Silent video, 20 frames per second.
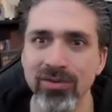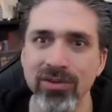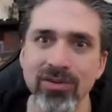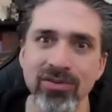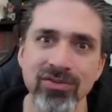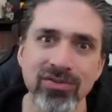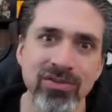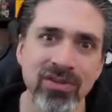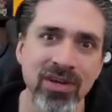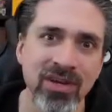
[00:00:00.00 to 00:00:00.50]

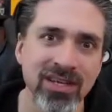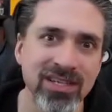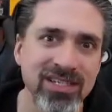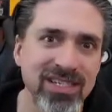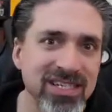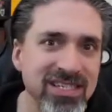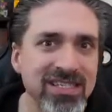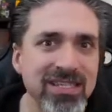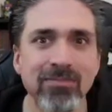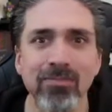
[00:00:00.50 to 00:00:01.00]
there's
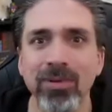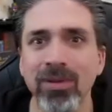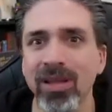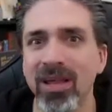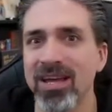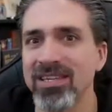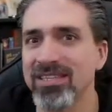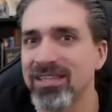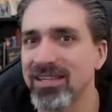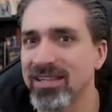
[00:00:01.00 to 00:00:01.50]
Disney
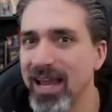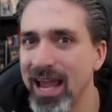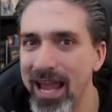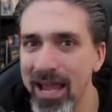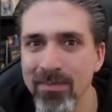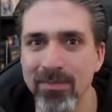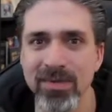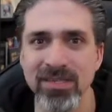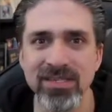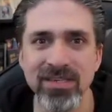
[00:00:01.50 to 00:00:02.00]
Plus and
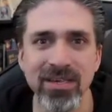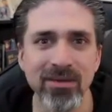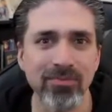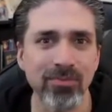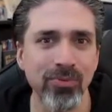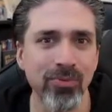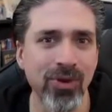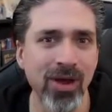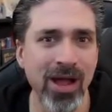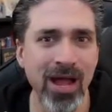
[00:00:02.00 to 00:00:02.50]
Amazon
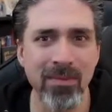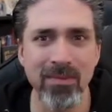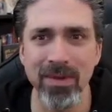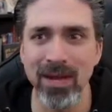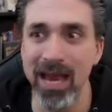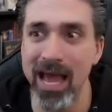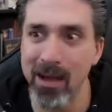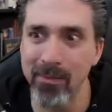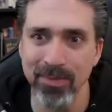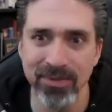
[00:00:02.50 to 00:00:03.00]
Prime
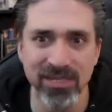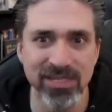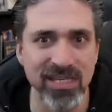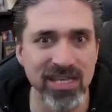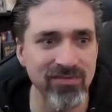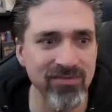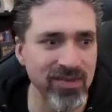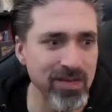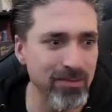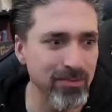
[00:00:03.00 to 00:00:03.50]
and Apple
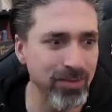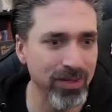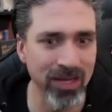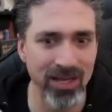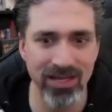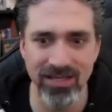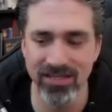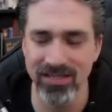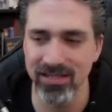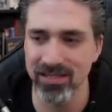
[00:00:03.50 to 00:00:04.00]
TV
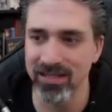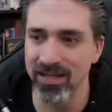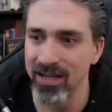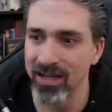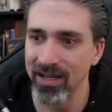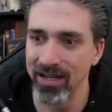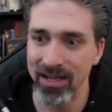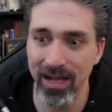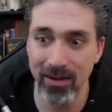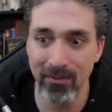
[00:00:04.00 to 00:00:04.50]
Plus
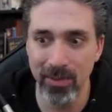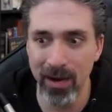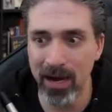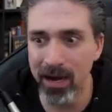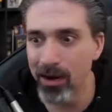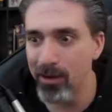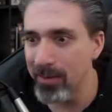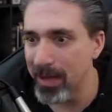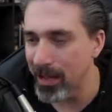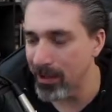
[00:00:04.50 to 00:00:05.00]
and
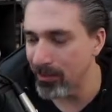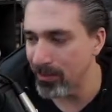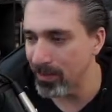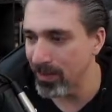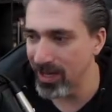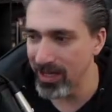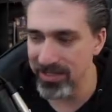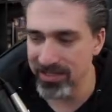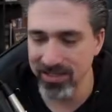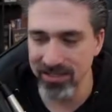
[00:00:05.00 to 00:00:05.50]
Paramount
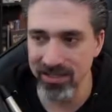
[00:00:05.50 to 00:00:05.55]
Plus.